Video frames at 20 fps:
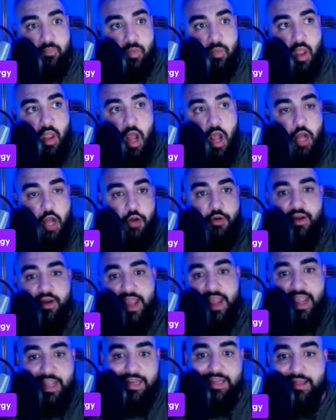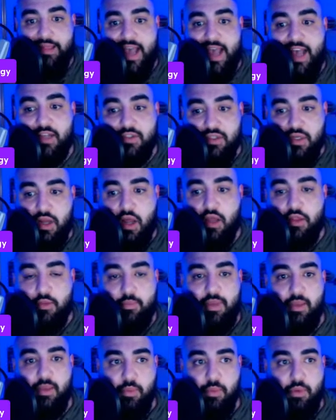180,000 other
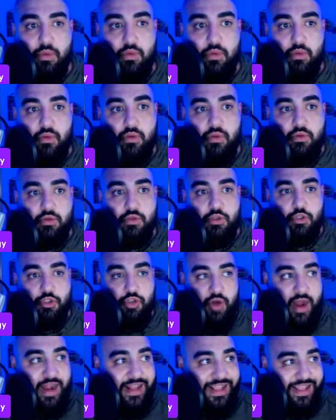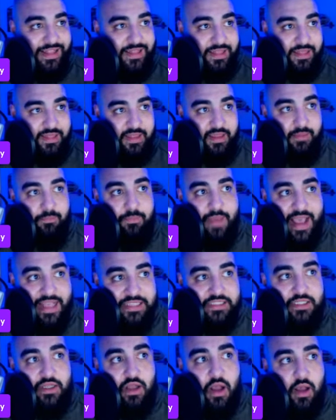people to try to get the
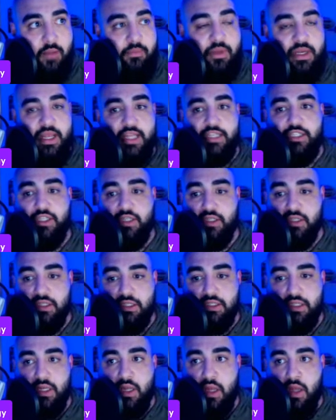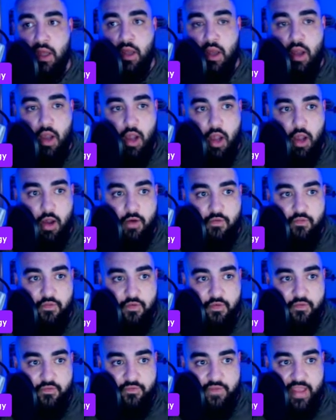best combinations of
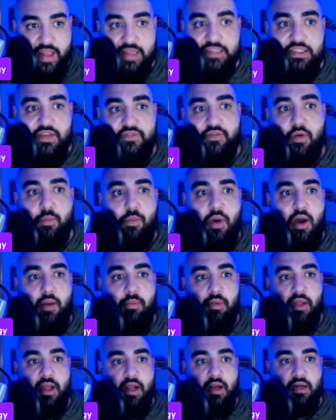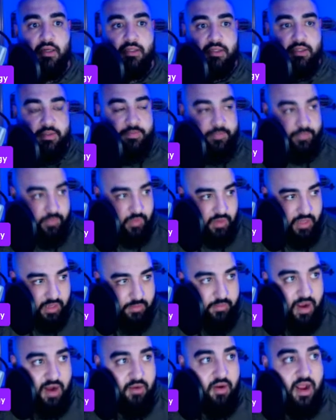fantasy football players in
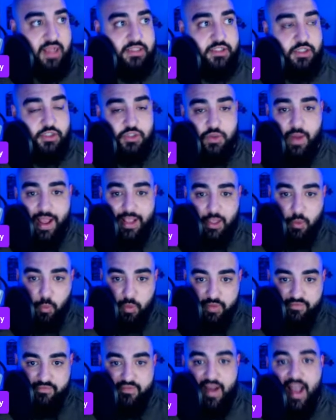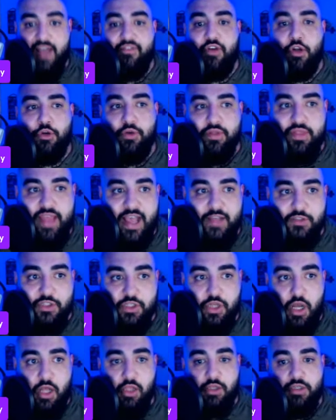my roster so I can win
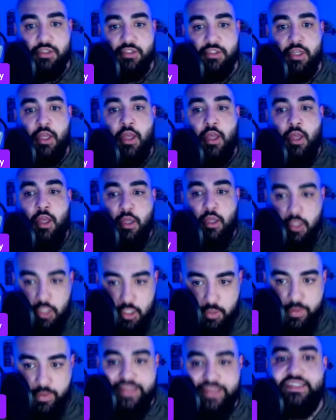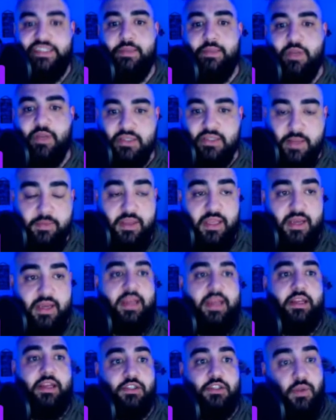$500,000 USD because I'm
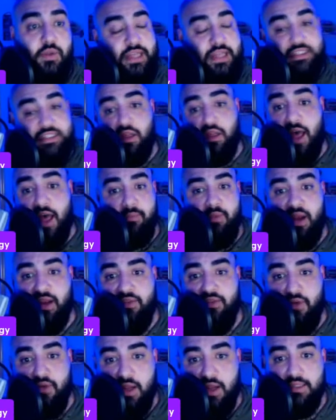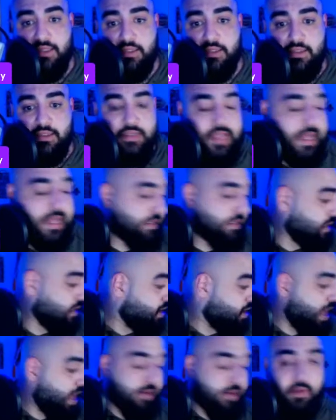Canadian. So that's a lot of money for us. That's a
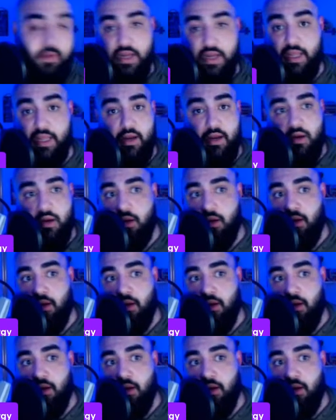lot of money here.